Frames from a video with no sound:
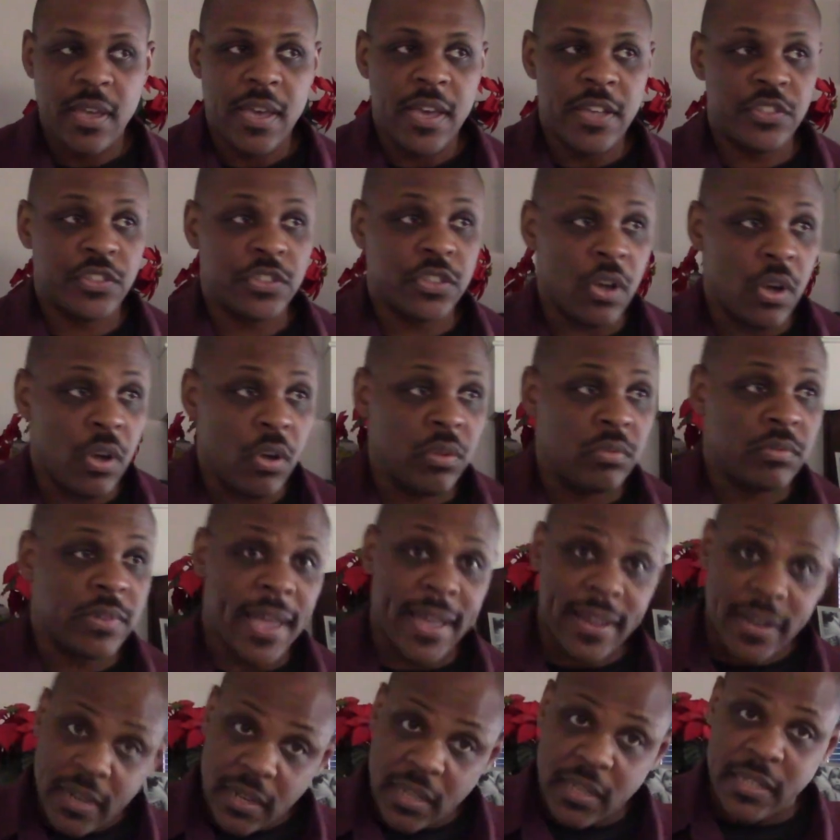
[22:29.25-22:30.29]
And so
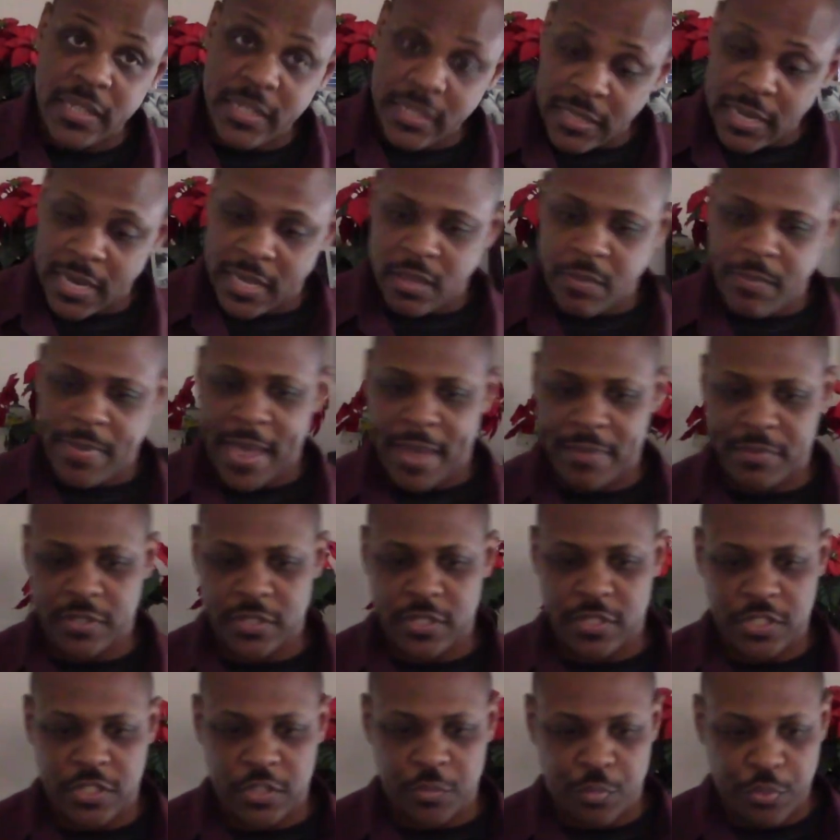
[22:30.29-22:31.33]
technically, John the
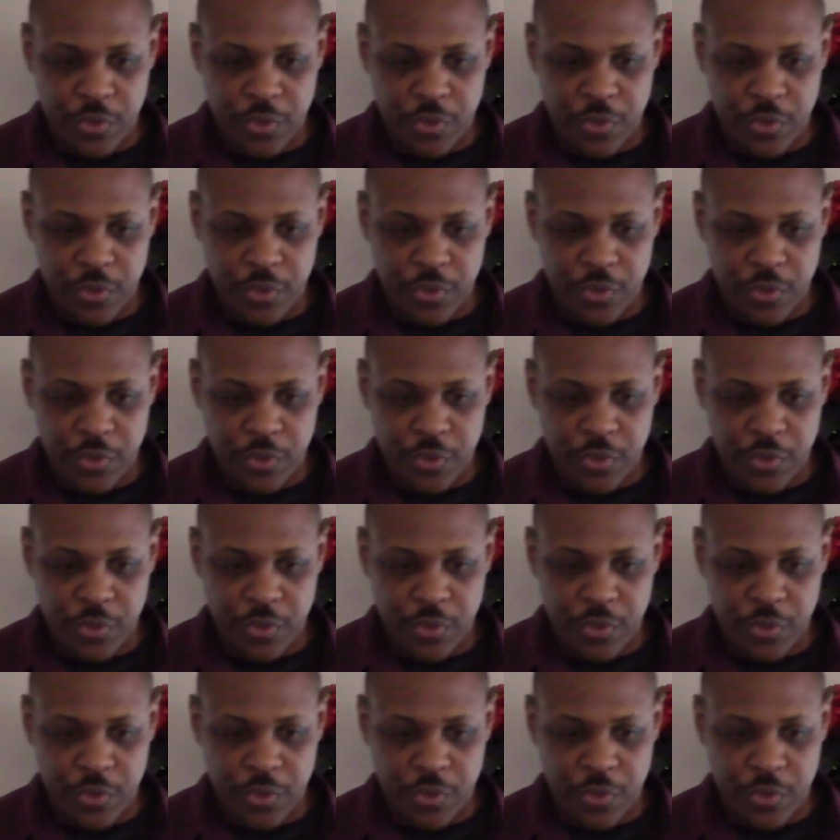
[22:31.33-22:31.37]
Baptist is a